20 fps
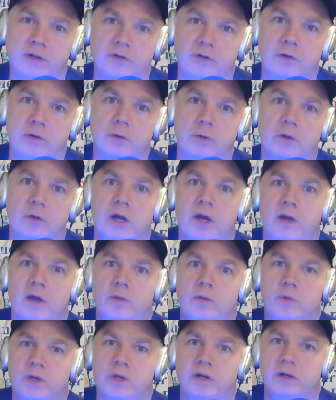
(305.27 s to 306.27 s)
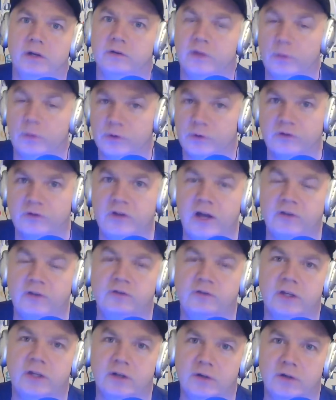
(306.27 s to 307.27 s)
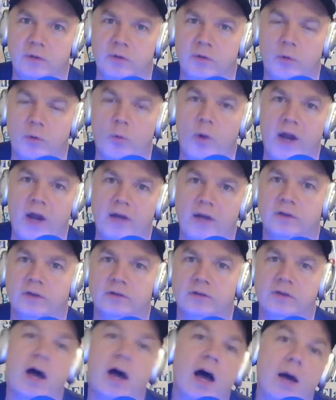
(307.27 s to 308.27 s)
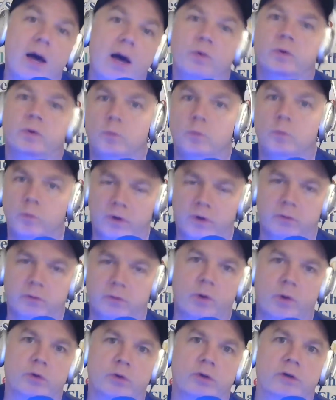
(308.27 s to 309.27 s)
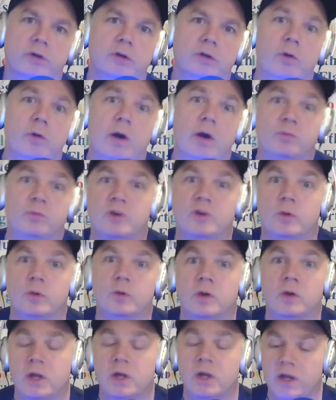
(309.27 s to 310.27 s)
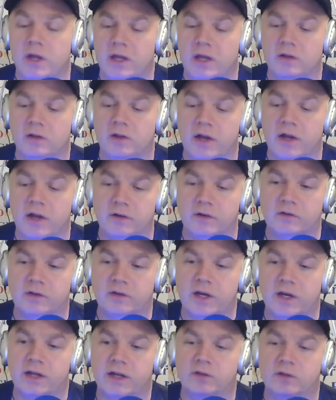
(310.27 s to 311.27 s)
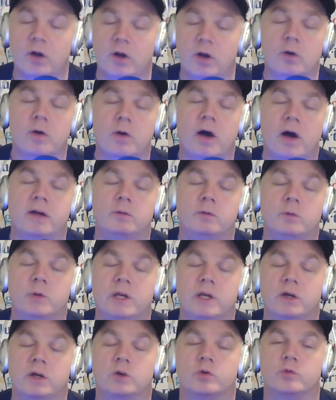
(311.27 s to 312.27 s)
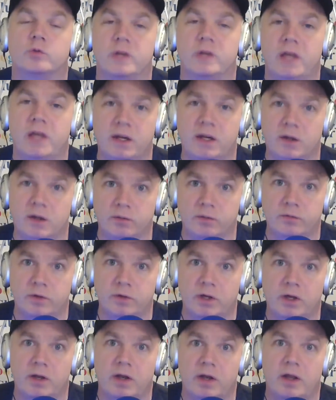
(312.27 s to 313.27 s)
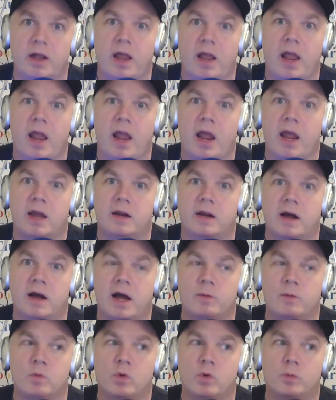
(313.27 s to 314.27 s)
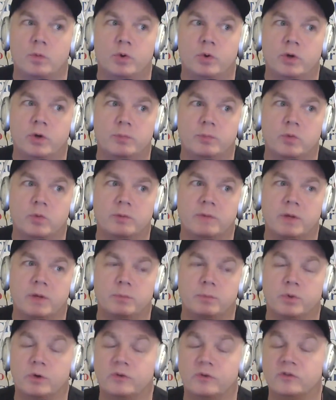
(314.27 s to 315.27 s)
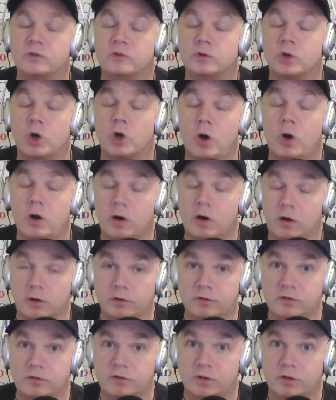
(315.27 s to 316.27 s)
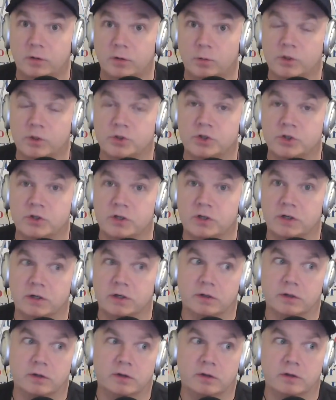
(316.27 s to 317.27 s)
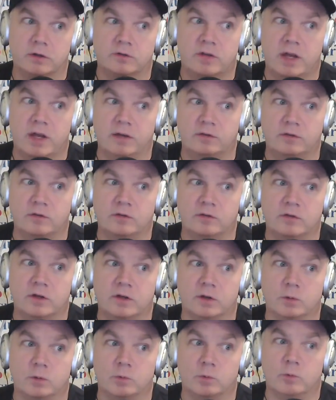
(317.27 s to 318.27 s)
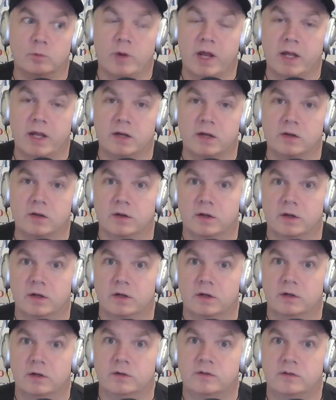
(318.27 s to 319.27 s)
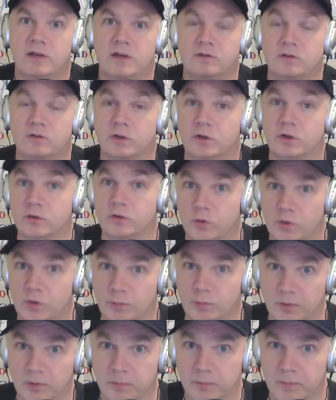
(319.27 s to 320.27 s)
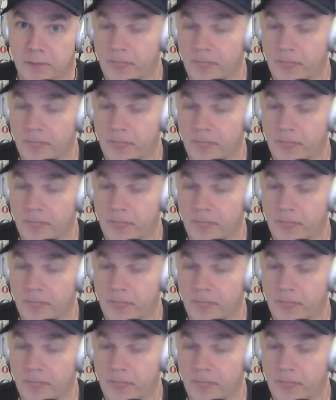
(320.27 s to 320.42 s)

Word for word: to, because they were just testing, you know, the weight on top and whether it could go up. So Elon decides, oh, I will get creative and I will put up one of my personal cars, which in this case is a red Tesla convertible.